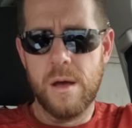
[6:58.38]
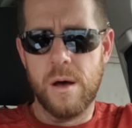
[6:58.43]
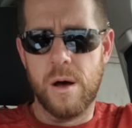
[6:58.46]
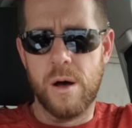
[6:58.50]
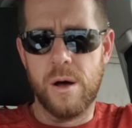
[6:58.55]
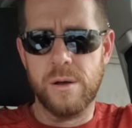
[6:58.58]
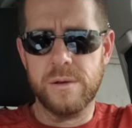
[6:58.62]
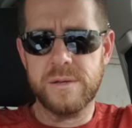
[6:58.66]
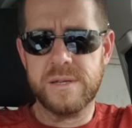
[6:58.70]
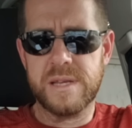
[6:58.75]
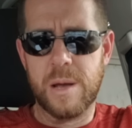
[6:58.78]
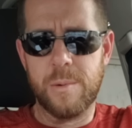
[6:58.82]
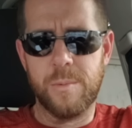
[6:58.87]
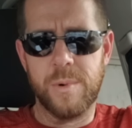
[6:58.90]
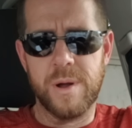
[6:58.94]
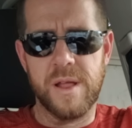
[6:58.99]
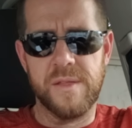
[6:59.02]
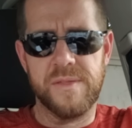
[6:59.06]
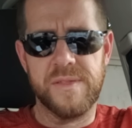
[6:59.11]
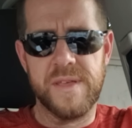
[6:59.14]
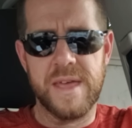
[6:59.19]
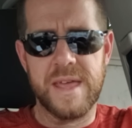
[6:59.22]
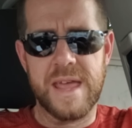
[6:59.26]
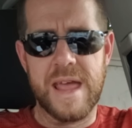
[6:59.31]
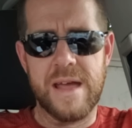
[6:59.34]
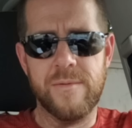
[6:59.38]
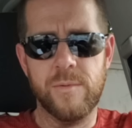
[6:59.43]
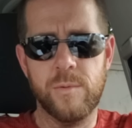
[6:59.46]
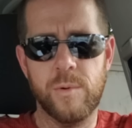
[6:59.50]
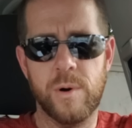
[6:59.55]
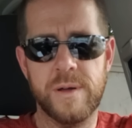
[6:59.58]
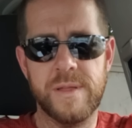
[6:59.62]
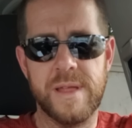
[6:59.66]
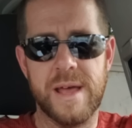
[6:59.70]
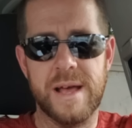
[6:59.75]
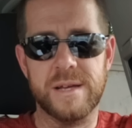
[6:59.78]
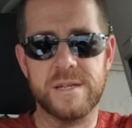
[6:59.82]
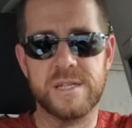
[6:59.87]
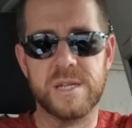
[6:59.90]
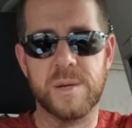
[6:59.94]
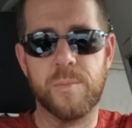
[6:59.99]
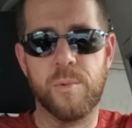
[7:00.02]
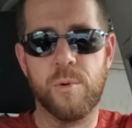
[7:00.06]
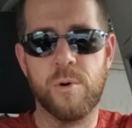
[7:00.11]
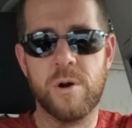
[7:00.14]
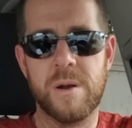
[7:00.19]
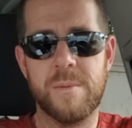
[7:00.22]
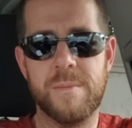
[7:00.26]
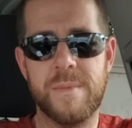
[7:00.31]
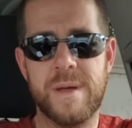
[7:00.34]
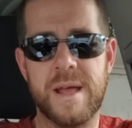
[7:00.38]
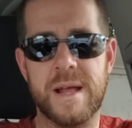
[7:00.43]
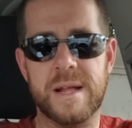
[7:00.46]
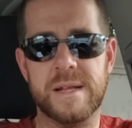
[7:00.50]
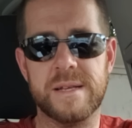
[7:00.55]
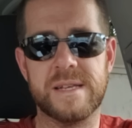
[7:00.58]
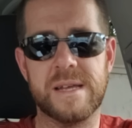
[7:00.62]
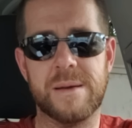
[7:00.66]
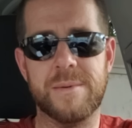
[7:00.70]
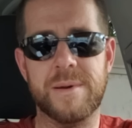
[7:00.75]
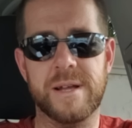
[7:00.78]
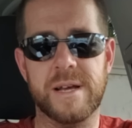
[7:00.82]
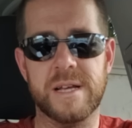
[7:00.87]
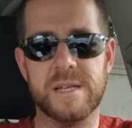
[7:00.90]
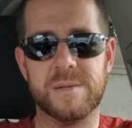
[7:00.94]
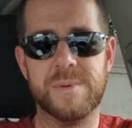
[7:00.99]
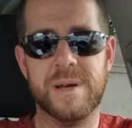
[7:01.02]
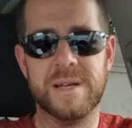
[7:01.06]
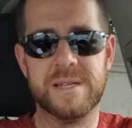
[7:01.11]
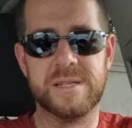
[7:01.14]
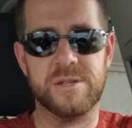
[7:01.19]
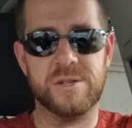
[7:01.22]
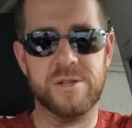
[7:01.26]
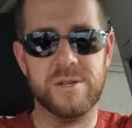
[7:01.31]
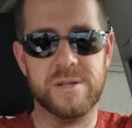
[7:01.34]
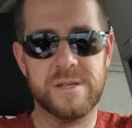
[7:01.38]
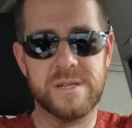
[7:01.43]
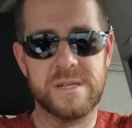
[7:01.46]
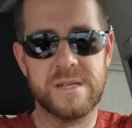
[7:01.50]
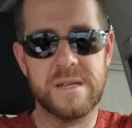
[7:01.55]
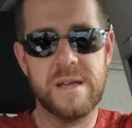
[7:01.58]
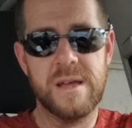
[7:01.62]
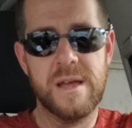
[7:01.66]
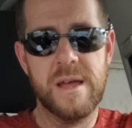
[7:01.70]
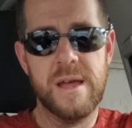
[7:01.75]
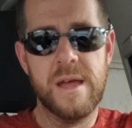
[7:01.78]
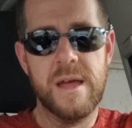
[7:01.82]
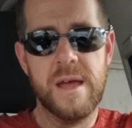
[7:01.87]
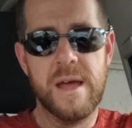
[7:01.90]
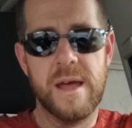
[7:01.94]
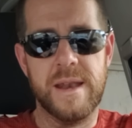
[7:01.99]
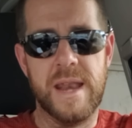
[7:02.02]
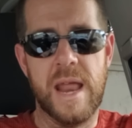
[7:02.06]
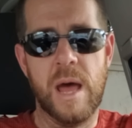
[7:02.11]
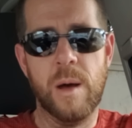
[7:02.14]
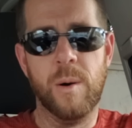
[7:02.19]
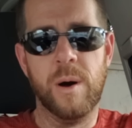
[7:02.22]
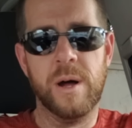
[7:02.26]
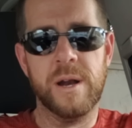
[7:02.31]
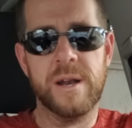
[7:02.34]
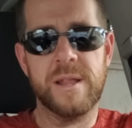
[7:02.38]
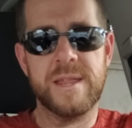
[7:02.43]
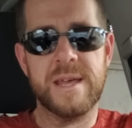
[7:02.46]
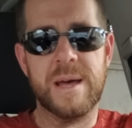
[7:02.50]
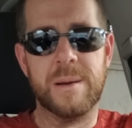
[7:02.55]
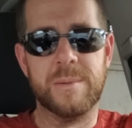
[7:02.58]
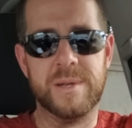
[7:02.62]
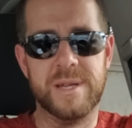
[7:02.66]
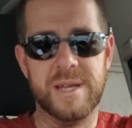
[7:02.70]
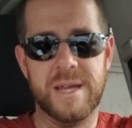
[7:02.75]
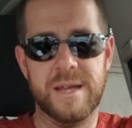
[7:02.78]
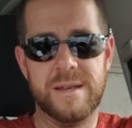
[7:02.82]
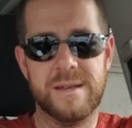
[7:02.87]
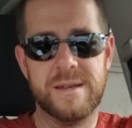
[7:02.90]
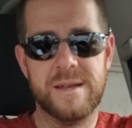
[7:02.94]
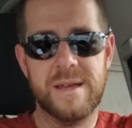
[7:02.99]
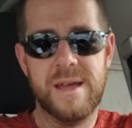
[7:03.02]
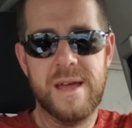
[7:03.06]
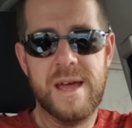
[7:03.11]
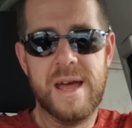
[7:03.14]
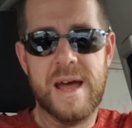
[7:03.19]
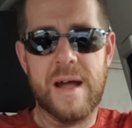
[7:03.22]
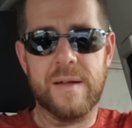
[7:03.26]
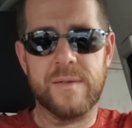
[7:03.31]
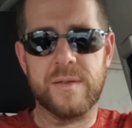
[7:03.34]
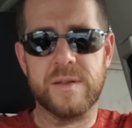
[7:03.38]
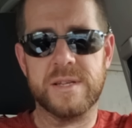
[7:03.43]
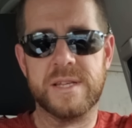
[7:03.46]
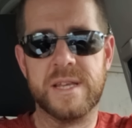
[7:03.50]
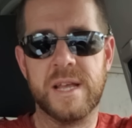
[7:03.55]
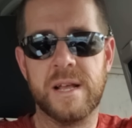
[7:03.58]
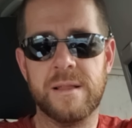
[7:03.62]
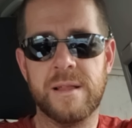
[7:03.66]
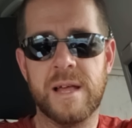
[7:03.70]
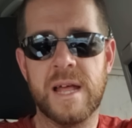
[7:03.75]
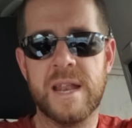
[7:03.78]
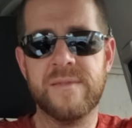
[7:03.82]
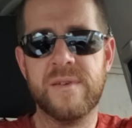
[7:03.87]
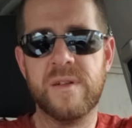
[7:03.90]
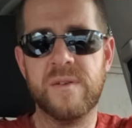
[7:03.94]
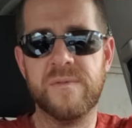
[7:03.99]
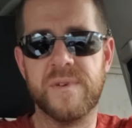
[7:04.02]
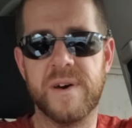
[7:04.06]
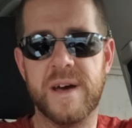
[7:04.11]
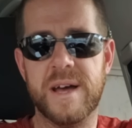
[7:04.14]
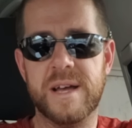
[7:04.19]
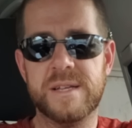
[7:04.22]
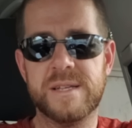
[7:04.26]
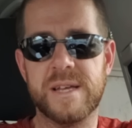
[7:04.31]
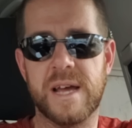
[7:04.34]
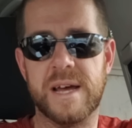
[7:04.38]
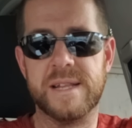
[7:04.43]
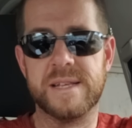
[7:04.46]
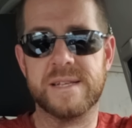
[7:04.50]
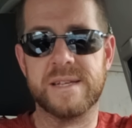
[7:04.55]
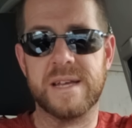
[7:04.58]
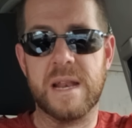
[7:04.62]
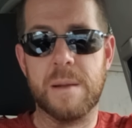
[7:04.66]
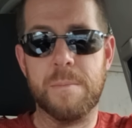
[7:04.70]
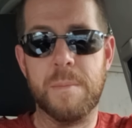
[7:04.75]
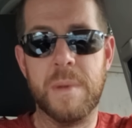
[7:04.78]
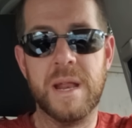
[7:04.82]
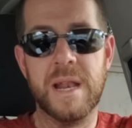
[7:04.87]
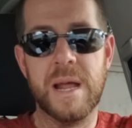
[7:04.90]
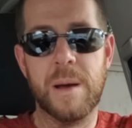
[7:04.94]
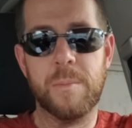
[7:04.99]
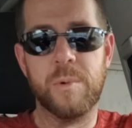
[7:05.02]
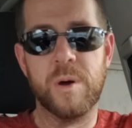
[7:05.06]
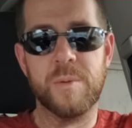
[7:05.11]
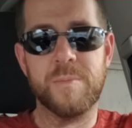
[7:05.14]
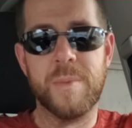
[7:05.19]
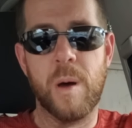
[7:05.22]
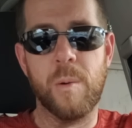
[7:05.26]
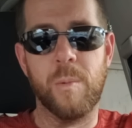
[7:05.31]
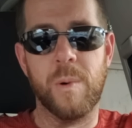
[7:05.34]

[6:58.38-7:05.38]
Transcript: Also, I want to thank everyone that has supported me and sent me nice messages. Now on to the update. After seeing a lot of advice, I decided to meet up with my